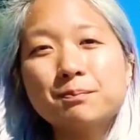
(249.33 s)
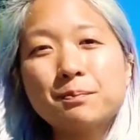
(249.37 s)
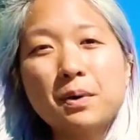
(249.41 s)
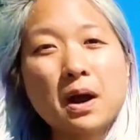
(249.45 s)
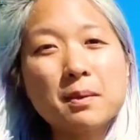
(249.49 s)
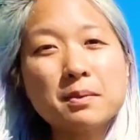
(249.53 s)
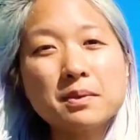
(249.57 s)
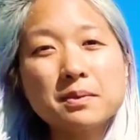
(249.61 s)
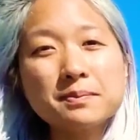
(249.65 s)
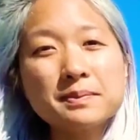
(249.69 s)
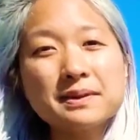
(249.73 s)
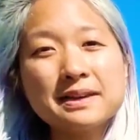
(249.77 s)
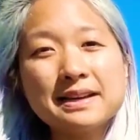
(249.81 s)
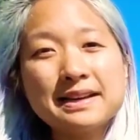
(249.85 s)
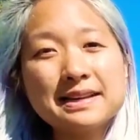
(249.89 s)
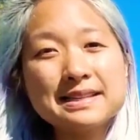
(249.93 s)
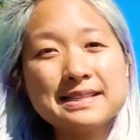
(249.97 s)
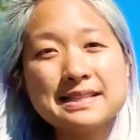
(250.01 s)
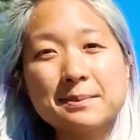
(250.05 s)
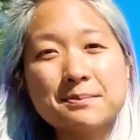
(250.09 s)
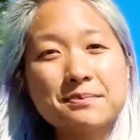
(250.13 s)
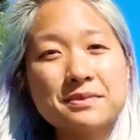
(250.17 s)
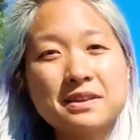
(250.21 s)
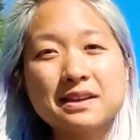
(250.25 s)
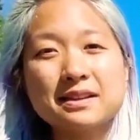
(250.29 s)
probably is
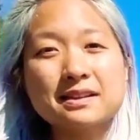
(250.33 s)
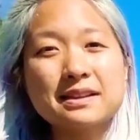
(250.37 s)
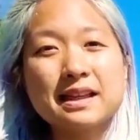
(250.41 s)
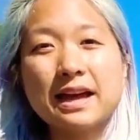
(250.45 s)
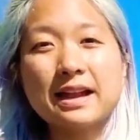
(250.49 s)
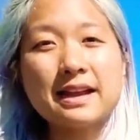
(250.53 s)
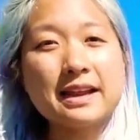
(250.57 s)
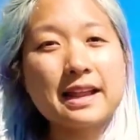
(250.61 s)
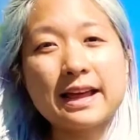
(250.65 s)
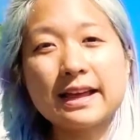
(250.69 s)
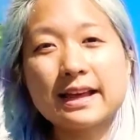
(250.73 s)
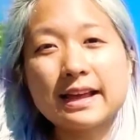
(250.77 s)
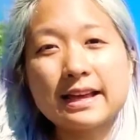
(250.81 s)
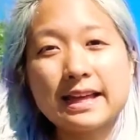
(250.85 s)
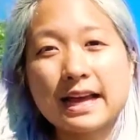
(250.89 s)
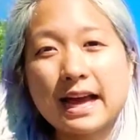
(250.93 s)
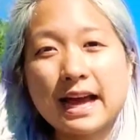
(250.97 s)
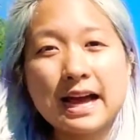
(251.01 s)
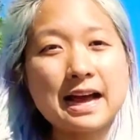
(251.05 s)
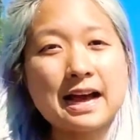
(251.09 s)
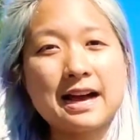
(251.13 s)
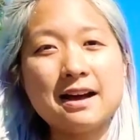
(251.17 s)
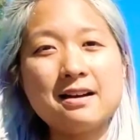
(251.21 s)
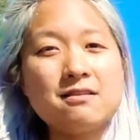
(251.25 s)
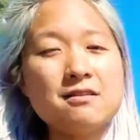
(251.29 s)
something that, like,
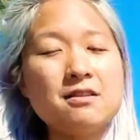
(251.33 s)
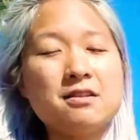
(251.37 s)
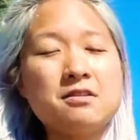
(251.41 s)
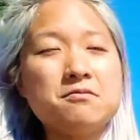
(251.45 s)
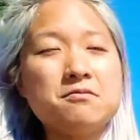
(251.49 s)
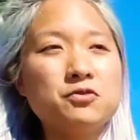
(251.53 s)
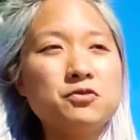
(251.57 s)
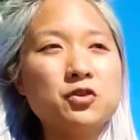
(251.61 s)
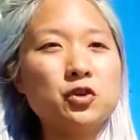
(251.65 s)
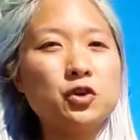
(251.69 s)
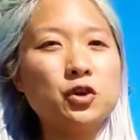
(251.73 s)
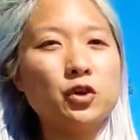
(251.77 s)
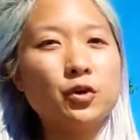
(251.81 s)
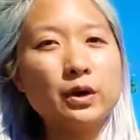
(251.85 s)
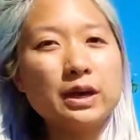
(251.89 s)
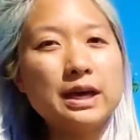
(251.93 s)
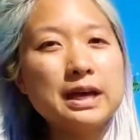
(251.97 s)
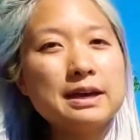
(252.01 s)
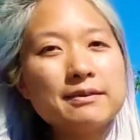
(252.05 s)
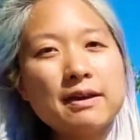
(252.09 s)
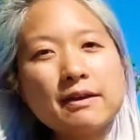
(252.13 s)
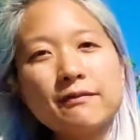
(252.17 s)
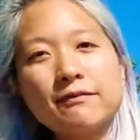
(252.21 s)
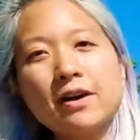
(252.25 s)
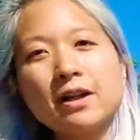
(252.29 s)
yeah, you know,
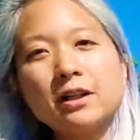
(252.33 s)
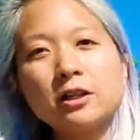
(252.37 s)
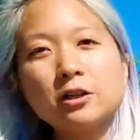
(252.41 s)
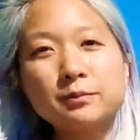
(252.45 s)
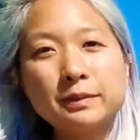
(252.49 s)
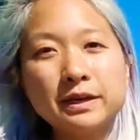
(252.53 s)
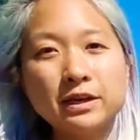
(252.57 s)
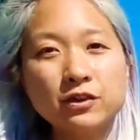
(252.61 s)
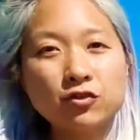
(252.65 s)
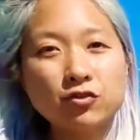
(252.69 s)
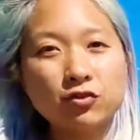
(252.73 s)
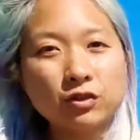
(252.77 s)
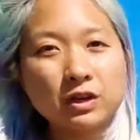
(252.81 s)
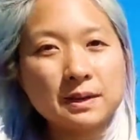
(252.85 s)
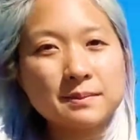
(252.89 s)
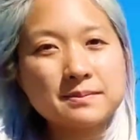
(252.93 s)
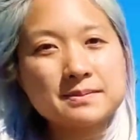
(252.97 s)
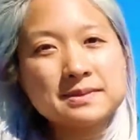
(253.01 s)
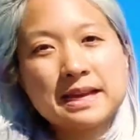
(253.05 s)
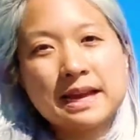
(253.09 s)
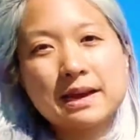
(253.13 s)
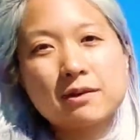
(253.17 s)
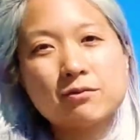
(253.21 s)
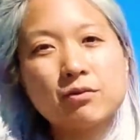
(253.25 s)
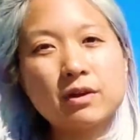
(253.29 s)
if I follow my
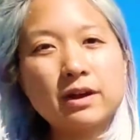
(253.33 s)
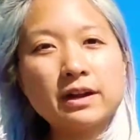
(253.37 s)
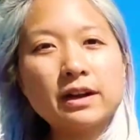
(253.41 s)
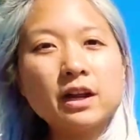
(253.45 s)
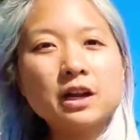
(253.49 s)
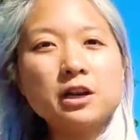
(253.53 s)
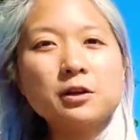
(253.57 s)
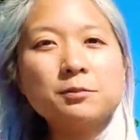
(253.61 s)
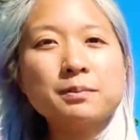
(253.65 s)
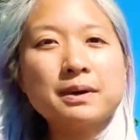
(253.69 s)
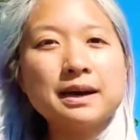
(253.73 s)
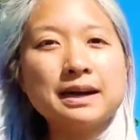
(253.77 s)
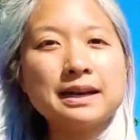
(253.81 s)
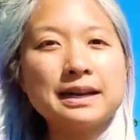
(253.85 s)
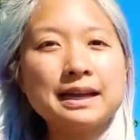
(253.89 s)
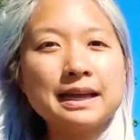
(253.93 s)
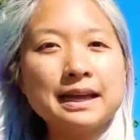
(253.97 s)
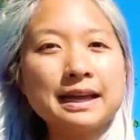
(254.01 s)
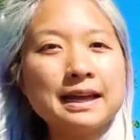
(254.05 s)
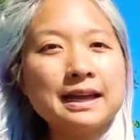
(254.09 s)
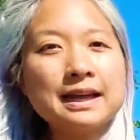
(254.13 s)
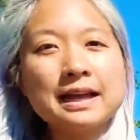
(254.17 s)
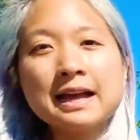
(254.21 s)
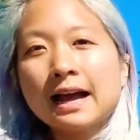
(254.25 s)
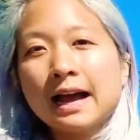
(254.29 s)
dreams, I run out of
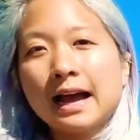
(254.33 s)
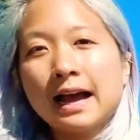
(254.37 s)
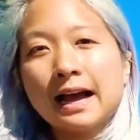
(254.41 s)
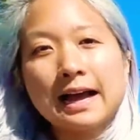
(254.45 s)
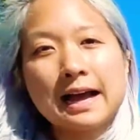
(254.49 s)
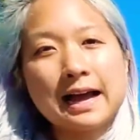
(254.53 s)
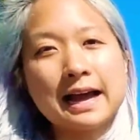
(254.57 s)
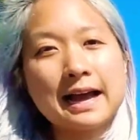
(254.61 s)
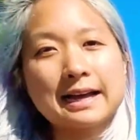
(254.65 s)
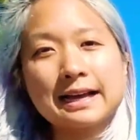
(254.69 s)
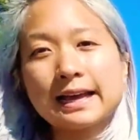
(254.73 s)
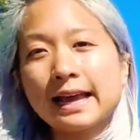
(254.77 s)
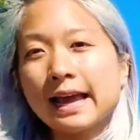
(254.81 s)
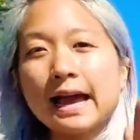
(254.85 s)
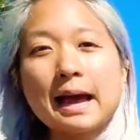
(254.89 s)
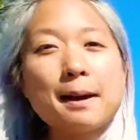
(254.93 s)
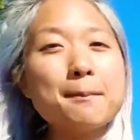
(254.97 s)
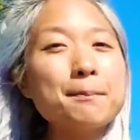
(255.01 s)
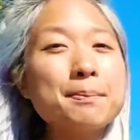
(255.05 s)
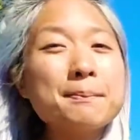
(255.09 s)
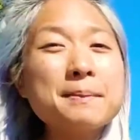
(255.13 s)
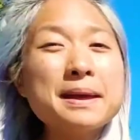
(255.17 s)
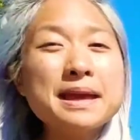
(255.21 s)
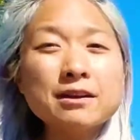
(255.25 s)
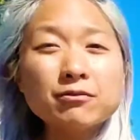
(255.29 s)
money, I
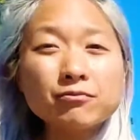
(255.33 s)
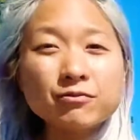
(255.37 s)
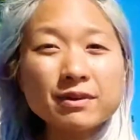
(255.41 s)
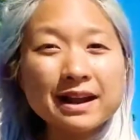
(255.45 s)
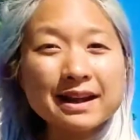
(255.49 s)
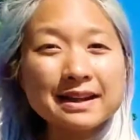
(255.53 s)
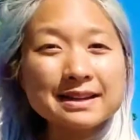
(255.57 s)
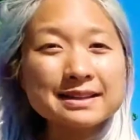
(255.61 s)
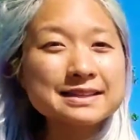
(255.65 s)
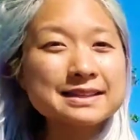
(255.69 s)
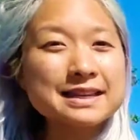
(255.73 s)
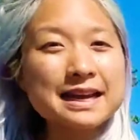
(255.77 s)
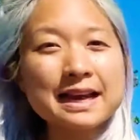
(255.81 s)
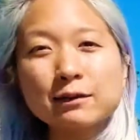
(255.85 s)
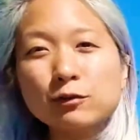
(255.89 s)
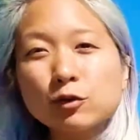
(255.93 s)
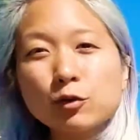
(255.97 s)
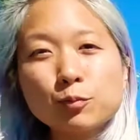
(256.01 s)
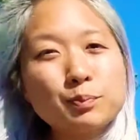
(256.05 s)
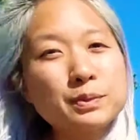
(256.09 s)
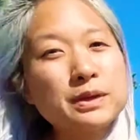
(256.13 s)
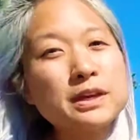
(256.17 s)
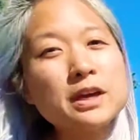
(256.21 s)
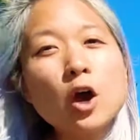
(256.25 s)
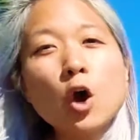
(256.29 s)
can't make rent, I
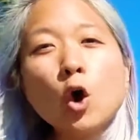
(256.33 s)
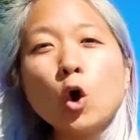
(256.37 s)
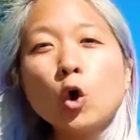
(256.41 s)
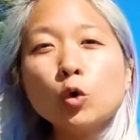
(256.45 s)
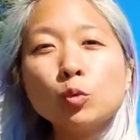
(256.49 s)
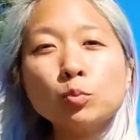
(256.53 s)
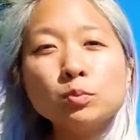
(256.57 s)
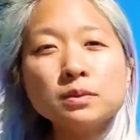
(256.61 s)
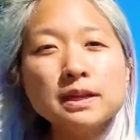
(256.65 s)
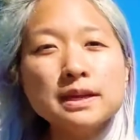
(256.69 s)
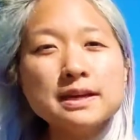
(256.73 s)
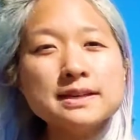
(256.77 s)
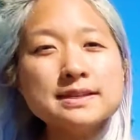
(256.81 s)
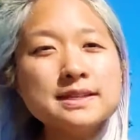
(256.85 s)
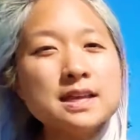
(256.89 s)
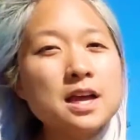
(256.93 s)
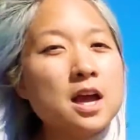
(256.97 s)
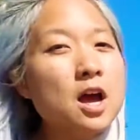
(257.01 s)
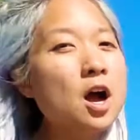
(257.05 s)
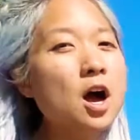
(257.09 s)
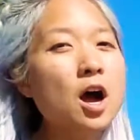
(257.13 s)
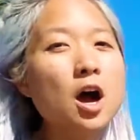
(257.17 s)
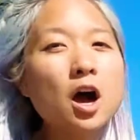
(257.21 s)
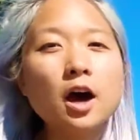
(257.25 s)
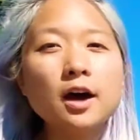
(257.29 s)
will be homeless,
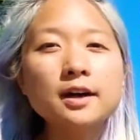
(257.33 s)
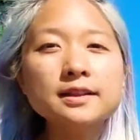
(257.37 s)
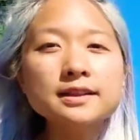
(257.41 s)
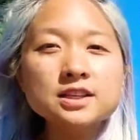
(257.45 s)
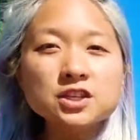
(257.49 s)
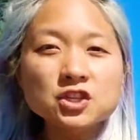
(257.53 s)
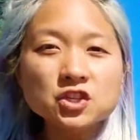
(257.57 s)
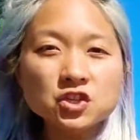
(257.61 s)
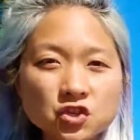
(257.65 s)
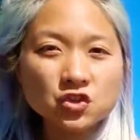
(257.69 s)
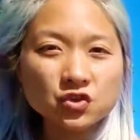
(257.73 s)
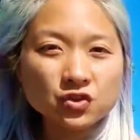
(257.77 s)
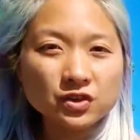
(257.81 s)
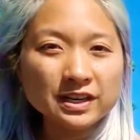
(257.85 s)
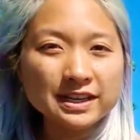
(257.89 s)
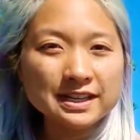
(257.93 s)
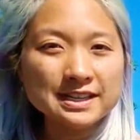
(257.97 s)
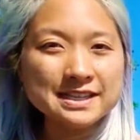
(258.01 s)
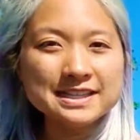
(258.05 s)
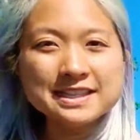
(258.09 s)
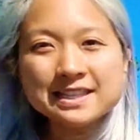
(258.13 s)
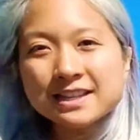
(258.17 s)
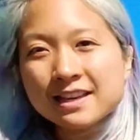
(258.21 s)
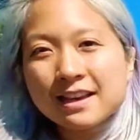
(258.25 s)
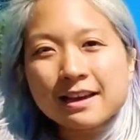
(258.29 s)
on the
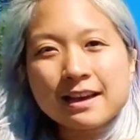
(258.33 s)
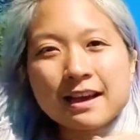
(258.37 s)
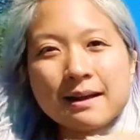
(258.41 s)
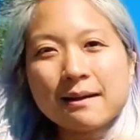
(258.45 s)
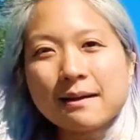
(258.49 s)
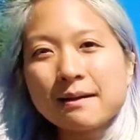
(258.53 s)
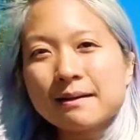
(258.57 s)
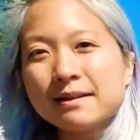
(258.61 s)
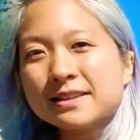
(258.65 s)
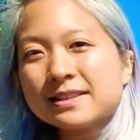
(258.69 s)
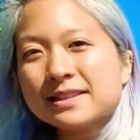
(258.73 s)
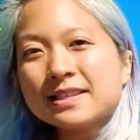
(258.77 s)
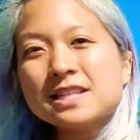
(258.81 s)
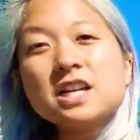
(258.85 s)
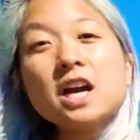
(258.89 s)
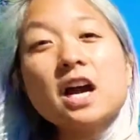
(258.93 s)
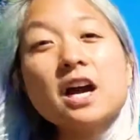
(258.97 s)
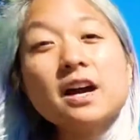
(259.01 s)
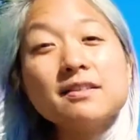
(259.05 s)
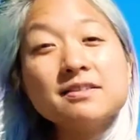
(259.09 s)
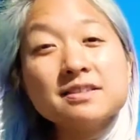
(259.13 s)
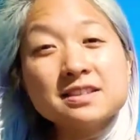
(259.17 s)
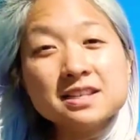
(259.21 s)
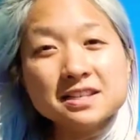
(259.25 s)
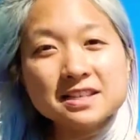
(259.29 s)
streets,
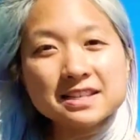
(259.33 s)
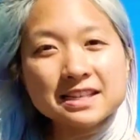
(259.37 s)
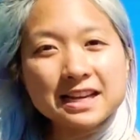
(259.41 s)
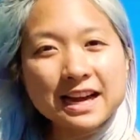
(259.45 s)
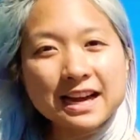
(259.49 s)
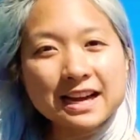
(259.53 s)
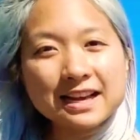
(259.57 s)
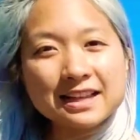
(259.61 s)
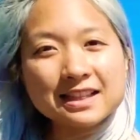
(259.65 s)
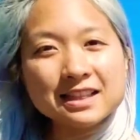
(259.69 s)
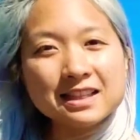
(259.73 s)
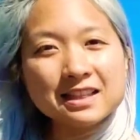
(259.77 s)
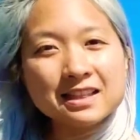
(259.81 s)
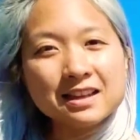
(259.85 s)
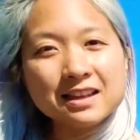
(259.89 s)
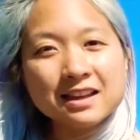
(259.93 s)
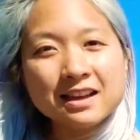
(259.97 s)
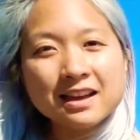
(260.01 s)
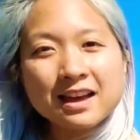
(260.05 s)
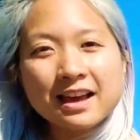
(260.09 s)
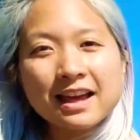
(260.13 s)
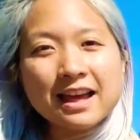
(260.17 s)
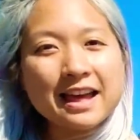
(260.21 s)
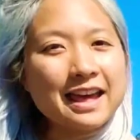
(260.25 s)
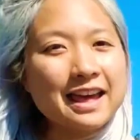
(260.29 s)
starve to death,
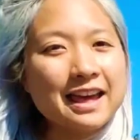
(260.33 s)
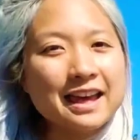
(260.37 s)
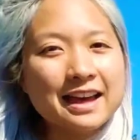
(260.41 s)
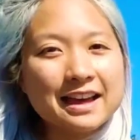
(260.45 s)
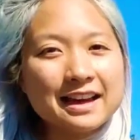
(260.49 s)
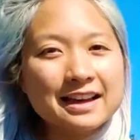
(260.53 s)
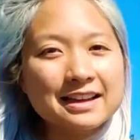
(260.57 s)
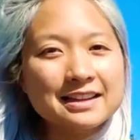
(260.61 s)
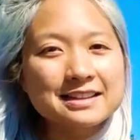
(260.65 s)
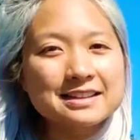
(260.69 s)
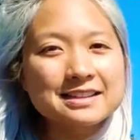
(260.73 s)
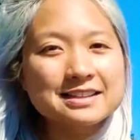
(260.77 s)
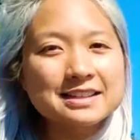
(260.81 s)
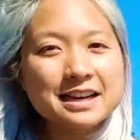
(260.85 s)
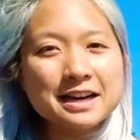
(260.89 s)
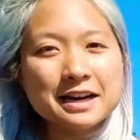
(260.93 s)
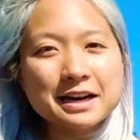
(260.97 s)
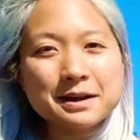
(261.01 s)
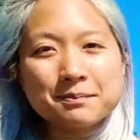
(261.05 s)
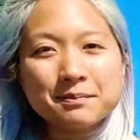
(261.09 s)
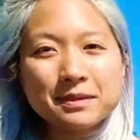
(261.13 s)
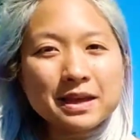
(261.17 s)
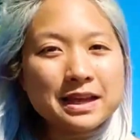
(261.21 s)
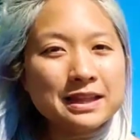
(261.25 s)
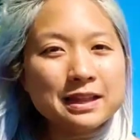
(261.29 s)
and
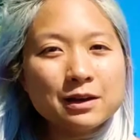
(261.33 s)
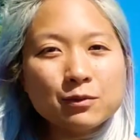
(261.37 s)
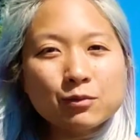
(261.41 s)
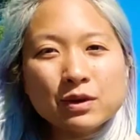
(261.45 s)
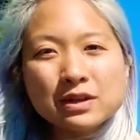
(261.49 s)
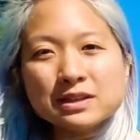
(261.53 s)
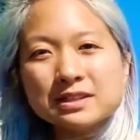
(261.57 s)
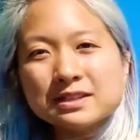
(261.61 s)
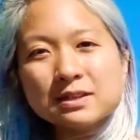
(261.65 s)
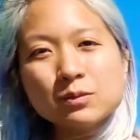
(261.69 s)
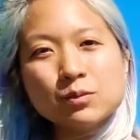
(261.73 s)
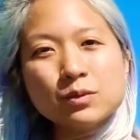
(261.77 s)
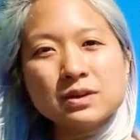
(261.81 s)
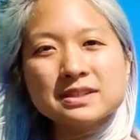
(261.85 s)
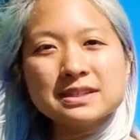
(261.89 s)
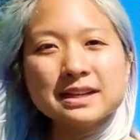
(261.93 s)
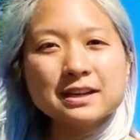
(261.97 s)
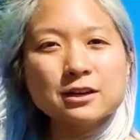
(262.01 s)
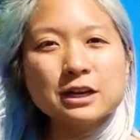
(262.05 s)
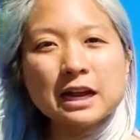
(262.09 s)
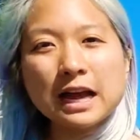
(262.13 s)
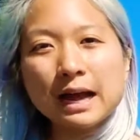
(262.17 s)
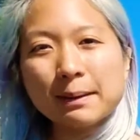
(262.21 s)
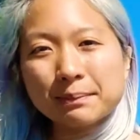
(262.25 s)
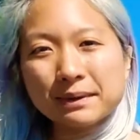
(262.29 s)
um, and then what's the worst
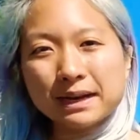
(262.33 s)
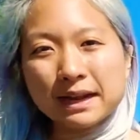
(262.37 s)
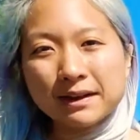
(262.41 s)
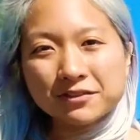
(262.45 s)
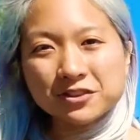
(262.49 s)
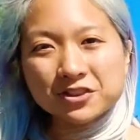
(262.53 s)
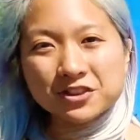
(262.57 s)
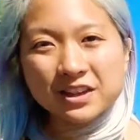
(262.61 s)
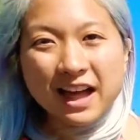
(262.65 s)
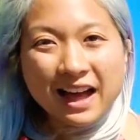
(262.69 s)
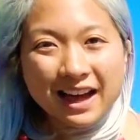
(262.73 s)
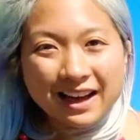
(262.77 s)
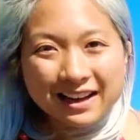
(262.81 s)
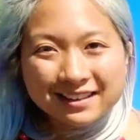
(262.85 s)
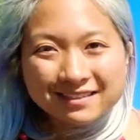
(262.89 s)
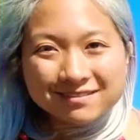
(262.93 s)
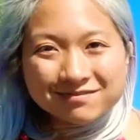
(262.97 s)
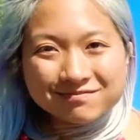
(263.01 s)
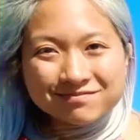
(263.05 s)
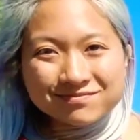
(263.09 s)
that could happen after that?